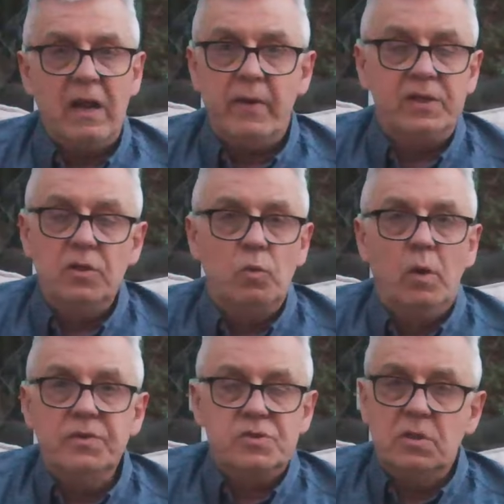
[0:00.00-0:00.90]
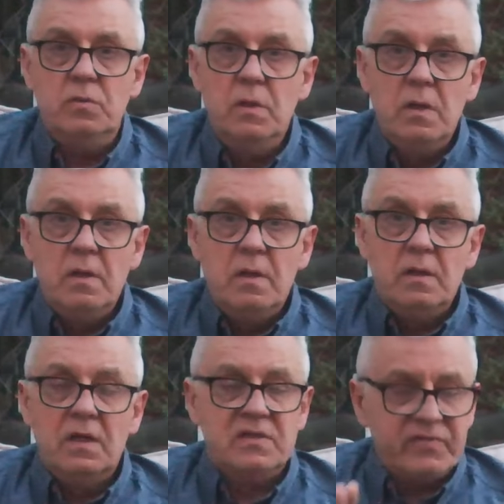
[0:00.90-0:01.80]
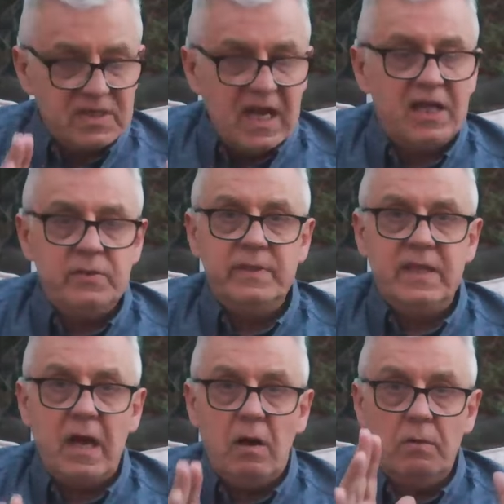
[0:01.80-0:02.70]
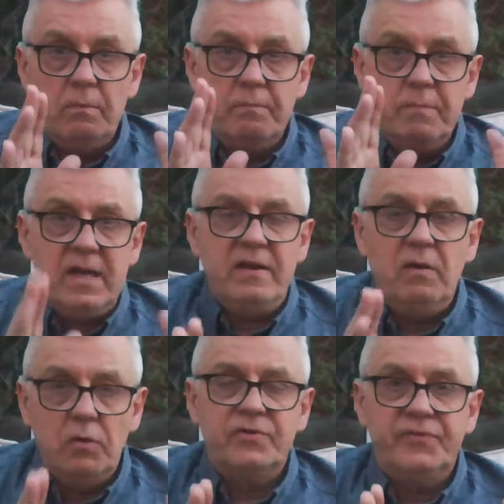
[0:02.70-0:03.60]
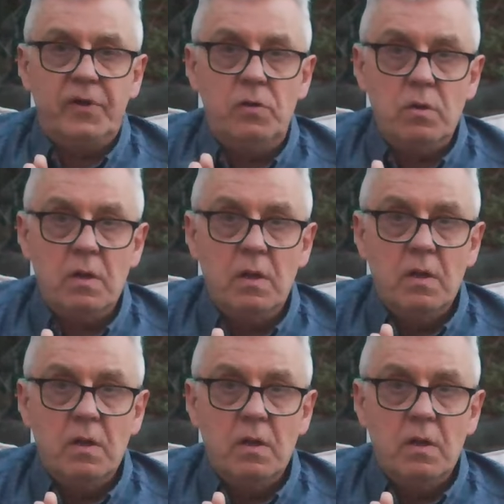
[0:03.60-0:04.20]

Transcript: out. I don't want to because if I start doing that, many other folk,